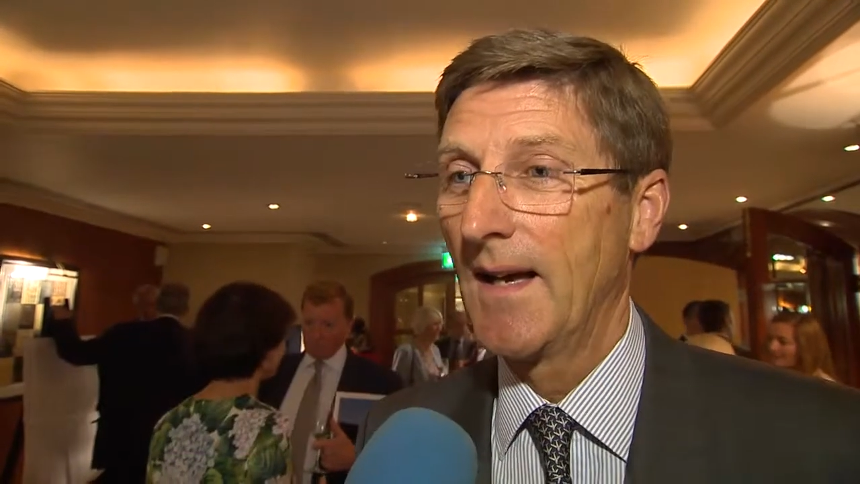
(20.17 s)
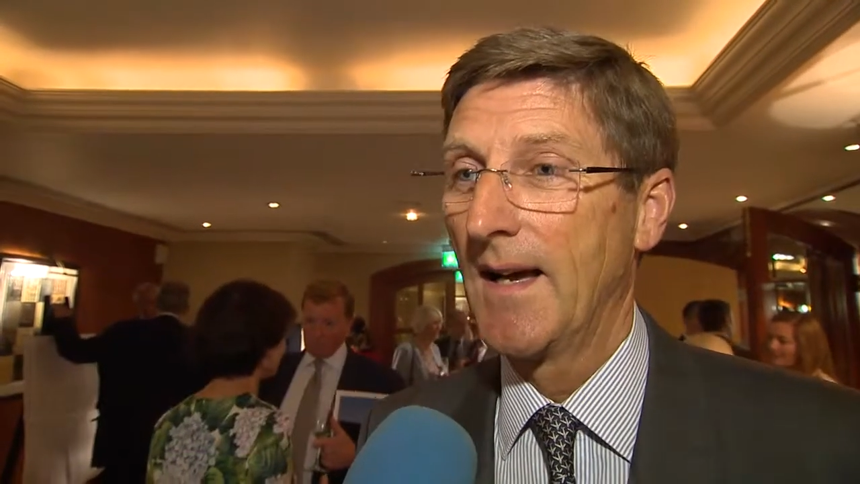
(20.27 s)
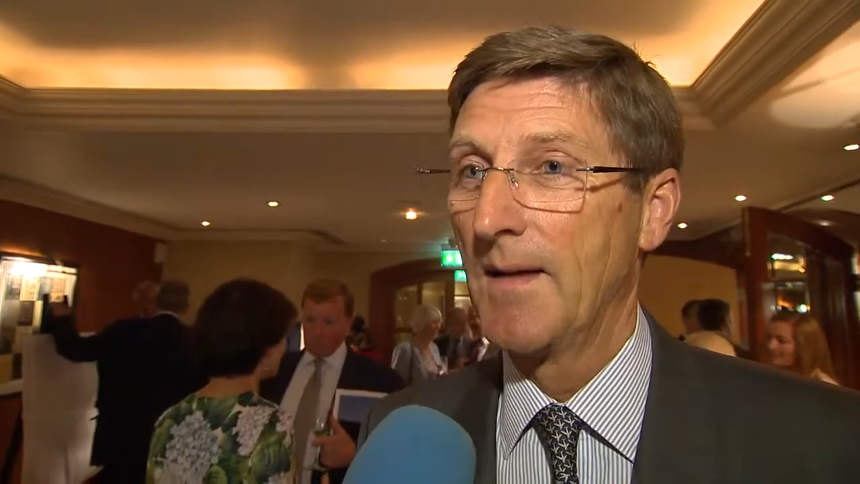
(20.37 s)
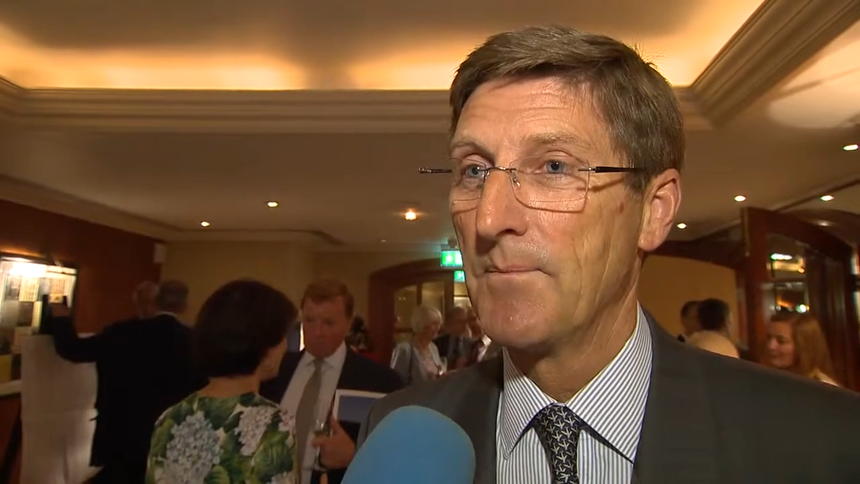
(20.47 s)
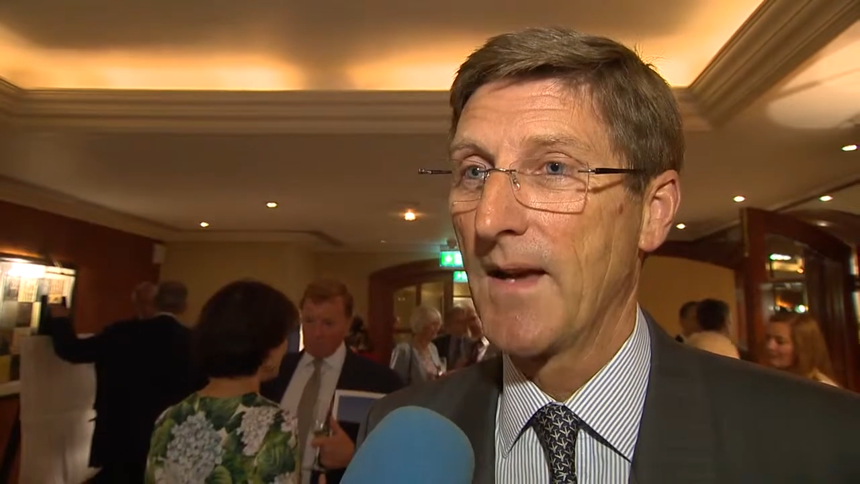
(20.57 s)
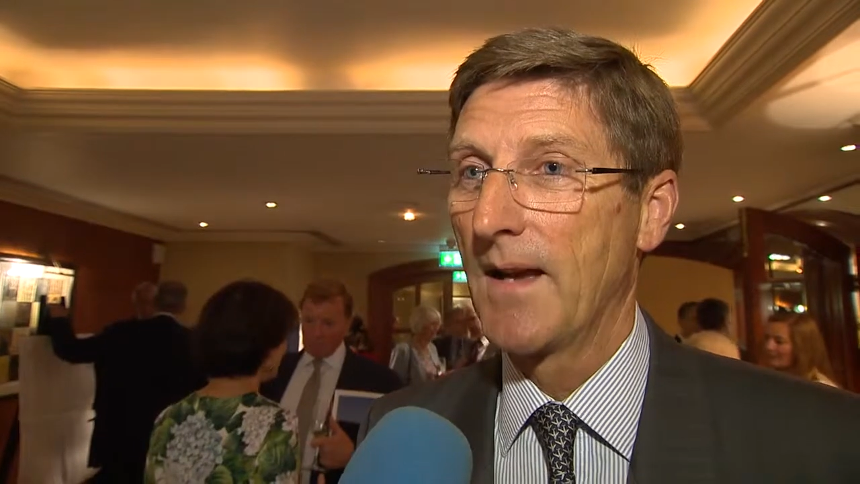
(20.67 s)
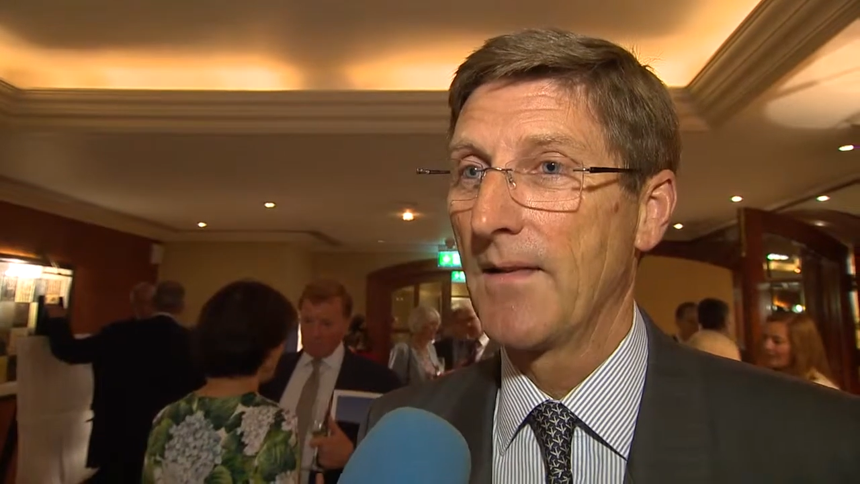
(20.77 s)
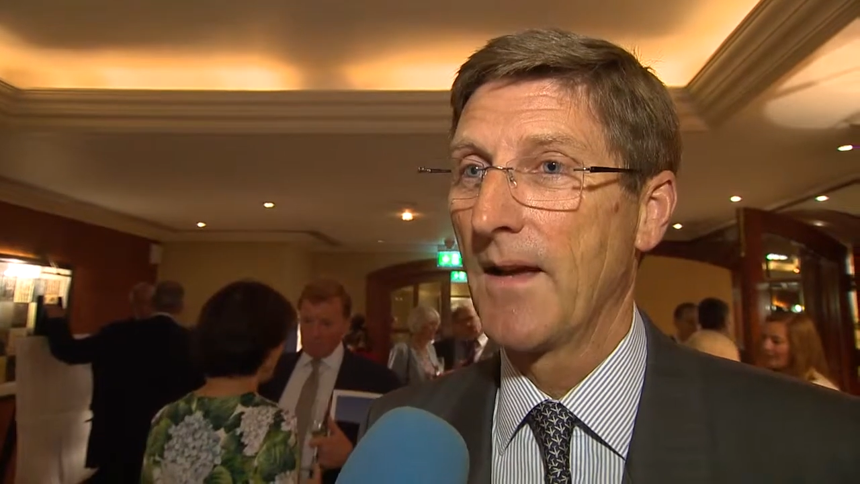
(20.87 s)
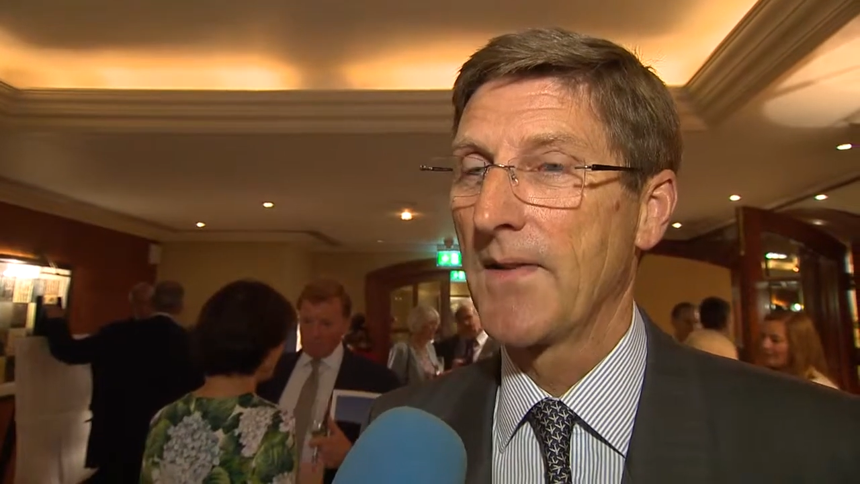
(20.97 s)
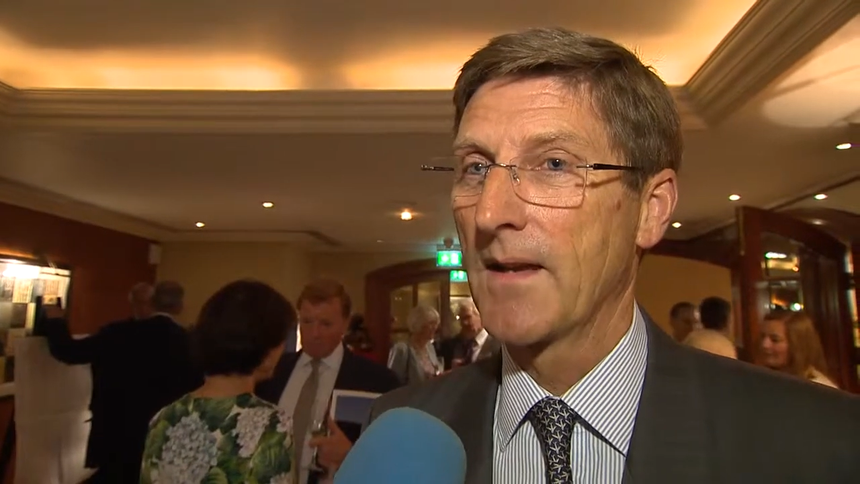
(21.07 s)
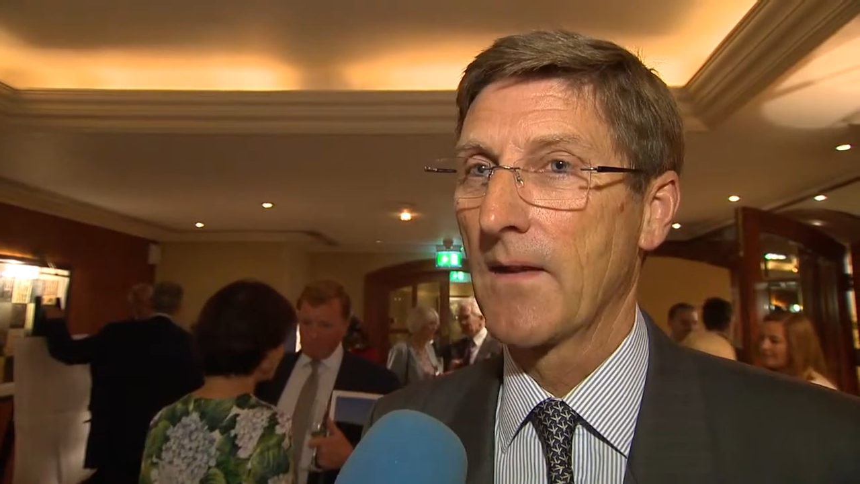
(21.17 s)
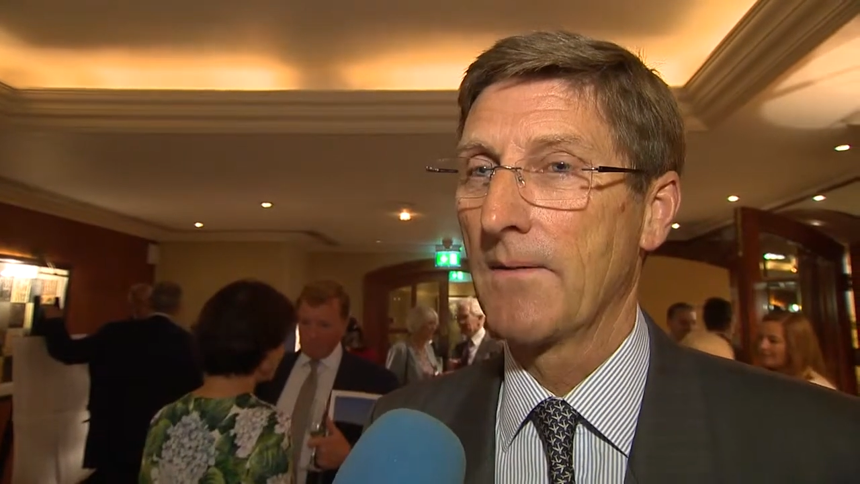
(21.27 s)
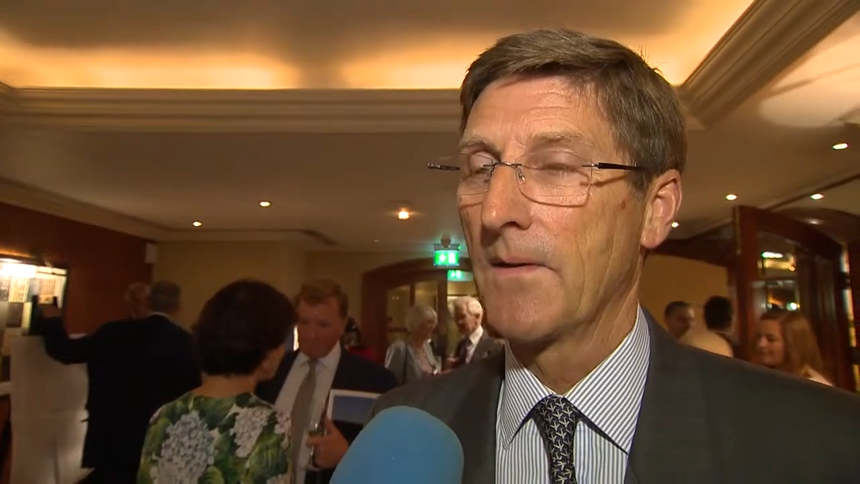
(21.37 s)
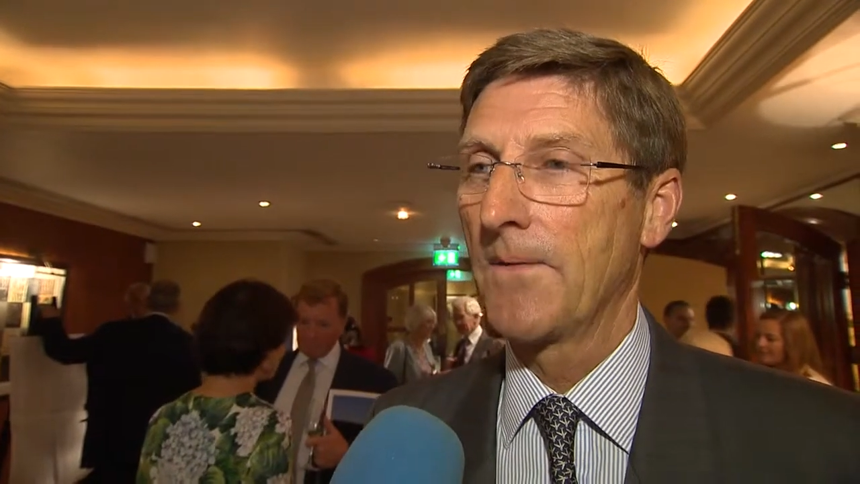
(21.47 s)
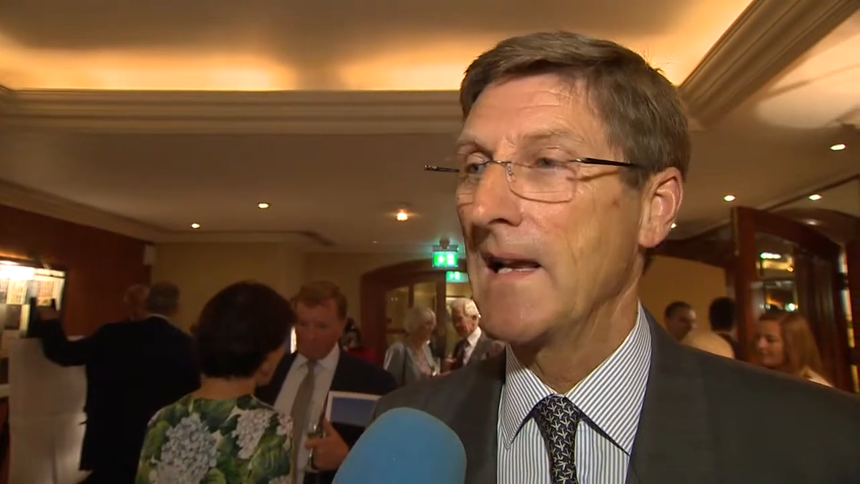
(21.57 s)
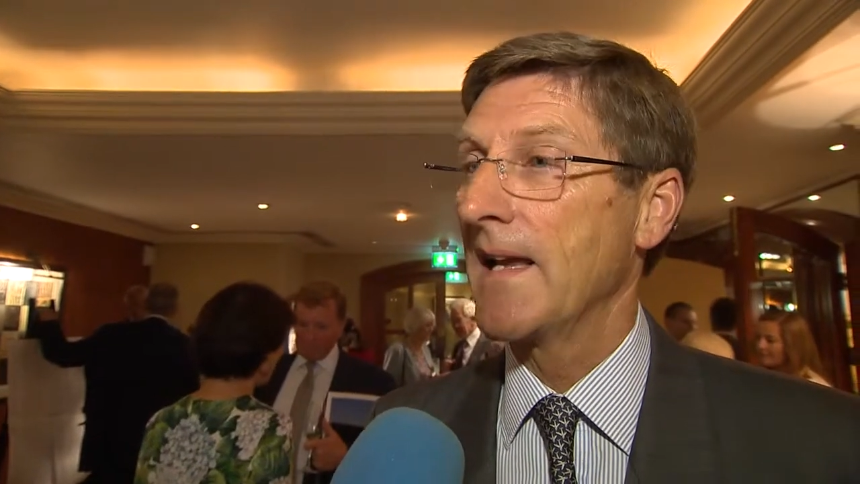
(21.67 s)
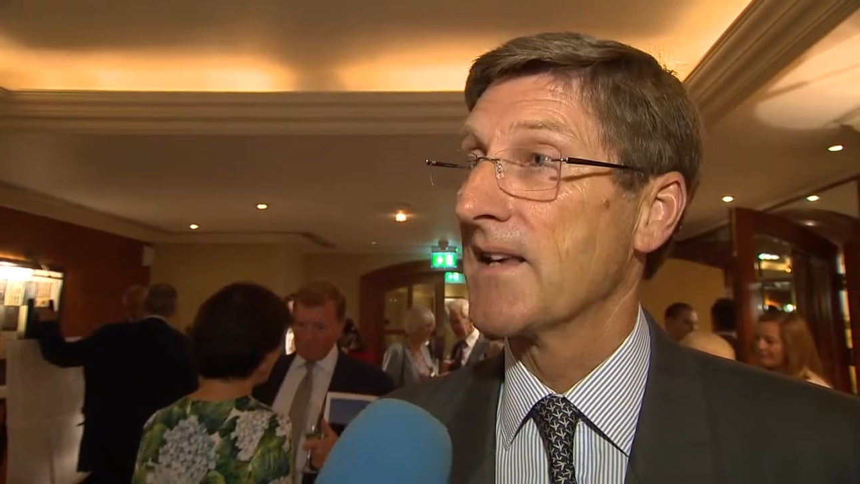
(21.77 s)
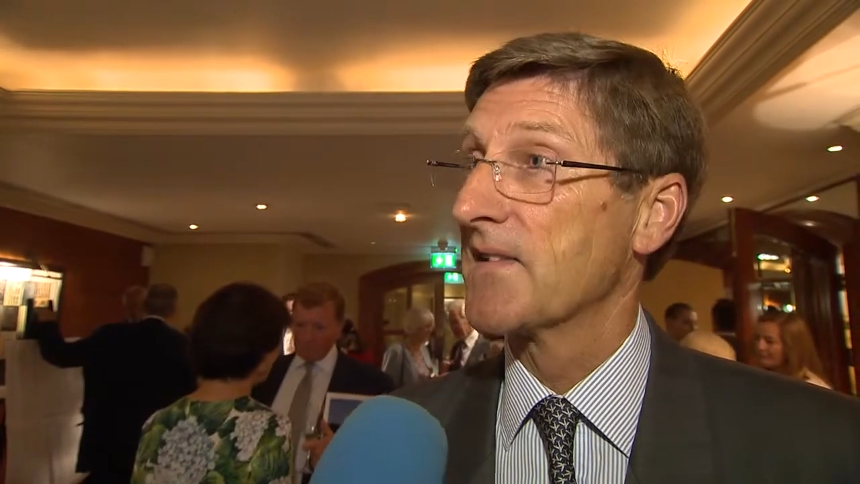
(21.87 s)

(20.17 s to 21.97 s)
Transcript: I think the feeling